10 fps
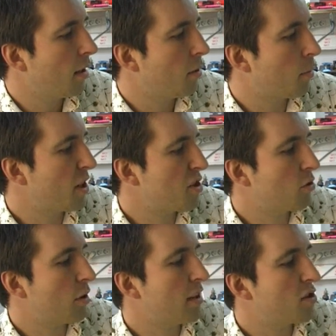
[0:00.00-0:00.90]
The pressure
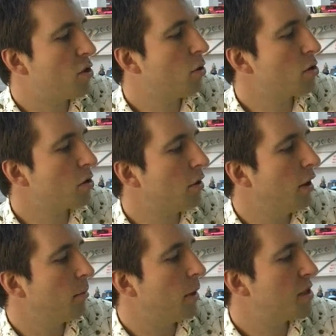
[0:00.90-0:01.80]
transducer
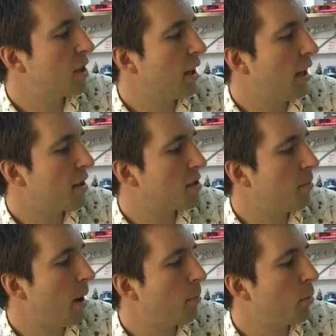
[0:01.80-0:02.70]
basically has a
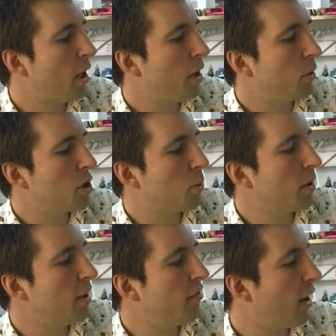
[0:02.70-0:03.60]
membrane which
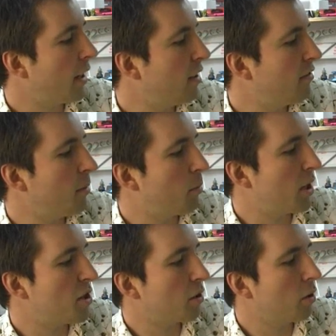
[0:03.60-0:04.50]
will deflect if the
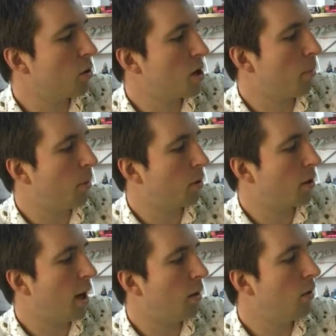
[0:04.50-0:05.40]
pressure goes up or
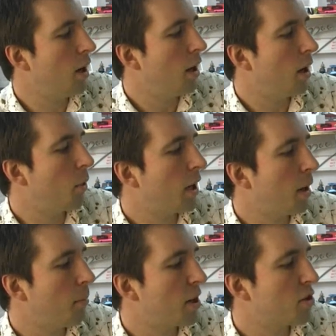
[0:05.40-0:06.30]
down, and we
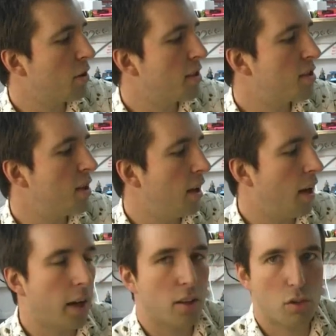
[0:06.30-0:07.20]
can measure it
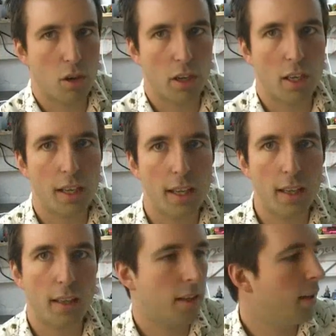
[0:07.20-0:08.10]

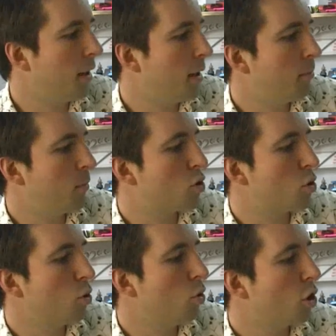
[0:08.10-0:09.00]
electronically
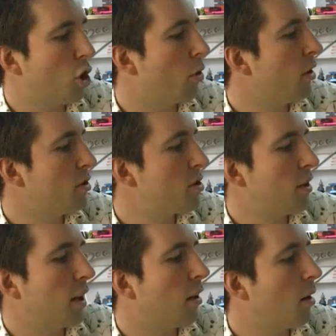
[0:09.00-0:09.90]
through current
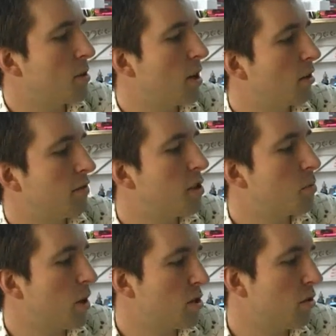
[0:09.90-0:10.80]
that comes out of this
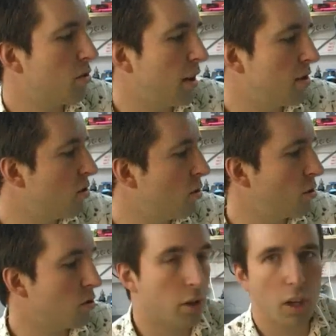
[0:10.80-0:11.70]
pressure
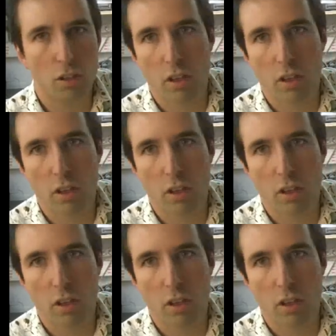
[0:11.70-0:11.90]
transducer.